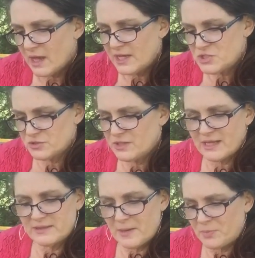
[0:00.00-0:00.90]
I sure
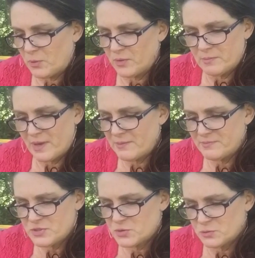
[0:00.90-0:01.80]
like that poem by
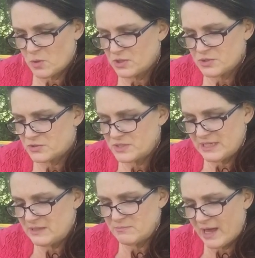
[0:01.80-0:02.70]
Mr. Walter
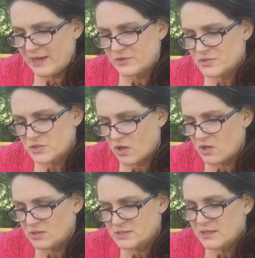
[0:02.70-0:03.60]
Dean Myers
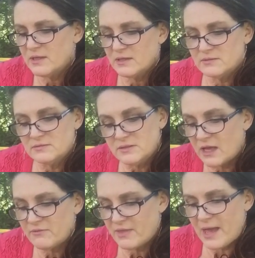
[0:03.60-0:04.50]
called
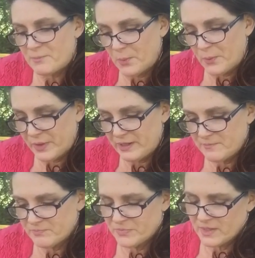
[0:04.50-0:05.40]
"Love That Boy"
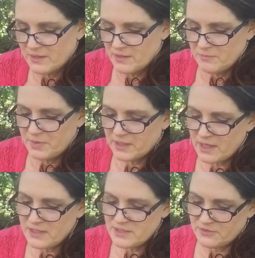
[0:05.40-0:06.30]

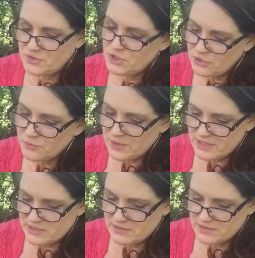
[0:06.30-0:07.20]
because of two
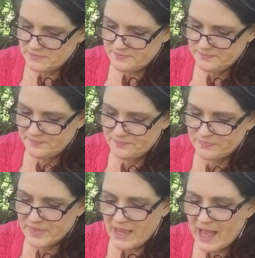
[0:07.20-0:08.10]
reasons.
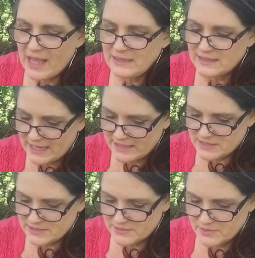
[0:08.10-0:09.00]
I liked
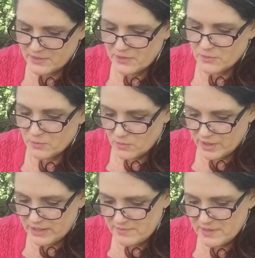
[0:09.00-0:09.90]
it.
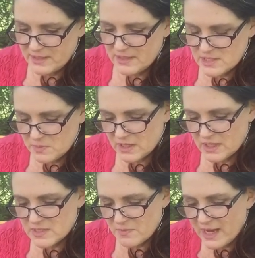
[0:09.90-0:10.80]
One is
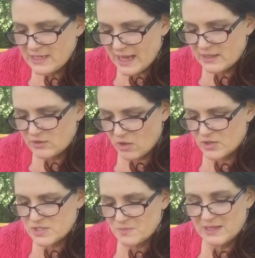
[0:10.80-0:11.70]
because my dad
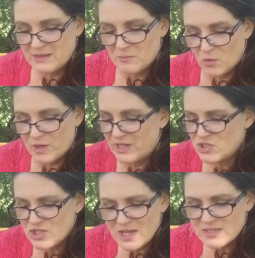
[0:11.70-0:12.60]
calls me in the morning
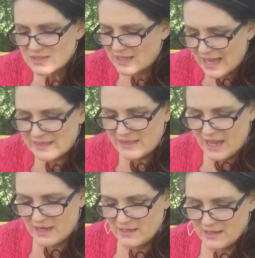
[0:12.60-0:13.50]
just like
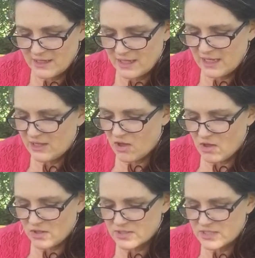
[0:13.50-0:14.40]
that. He
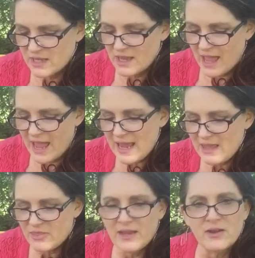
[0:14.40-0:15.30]
calls,
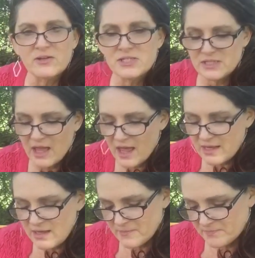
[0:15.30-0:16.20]
"Hey there,
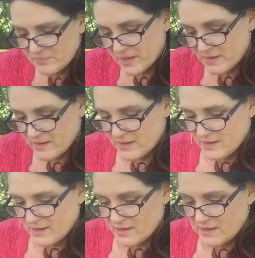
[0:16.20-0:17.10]
son."
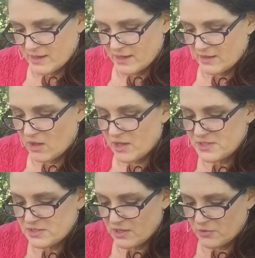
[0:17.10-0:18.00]
And
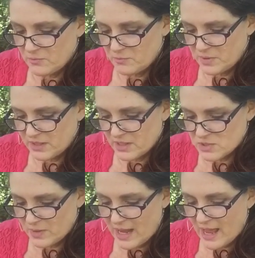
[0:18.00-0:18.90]
also
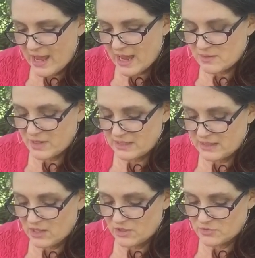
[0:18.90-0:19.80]
because when I had my
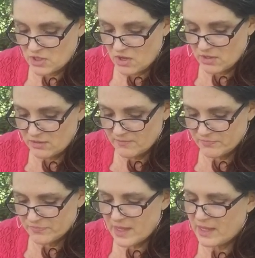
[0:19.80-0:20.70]
yellow dog,
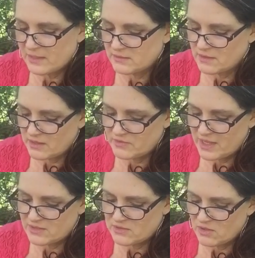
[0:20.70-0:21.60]
I loved
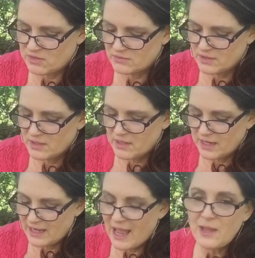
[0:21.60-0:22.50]
that dog,
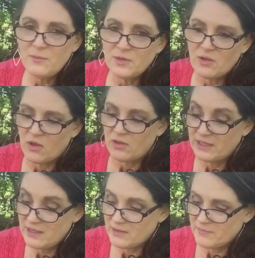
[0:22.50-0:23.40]
and I would call
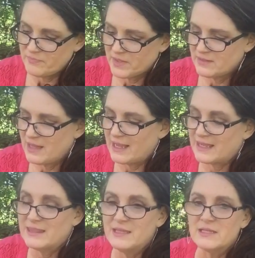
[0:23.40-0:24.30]
him
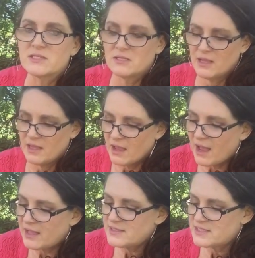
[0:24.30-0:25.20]
like this.
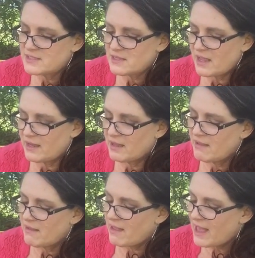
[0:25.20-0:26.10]
I'd say,
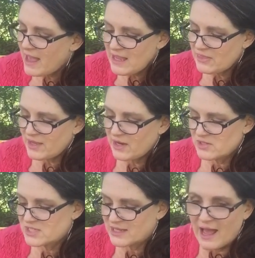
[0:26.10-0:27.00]
Hey there,
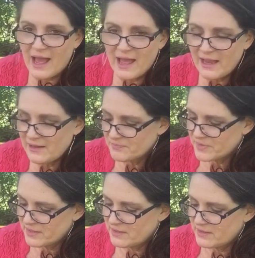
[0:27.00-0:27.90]
Sky.
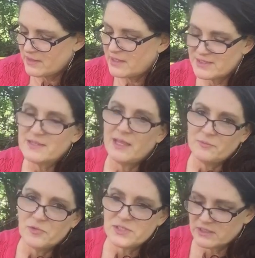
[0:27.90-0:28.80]
His
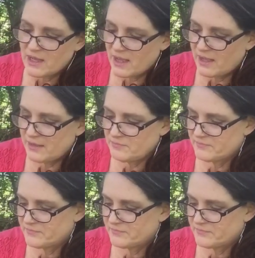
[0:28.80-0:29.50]
name was Sky.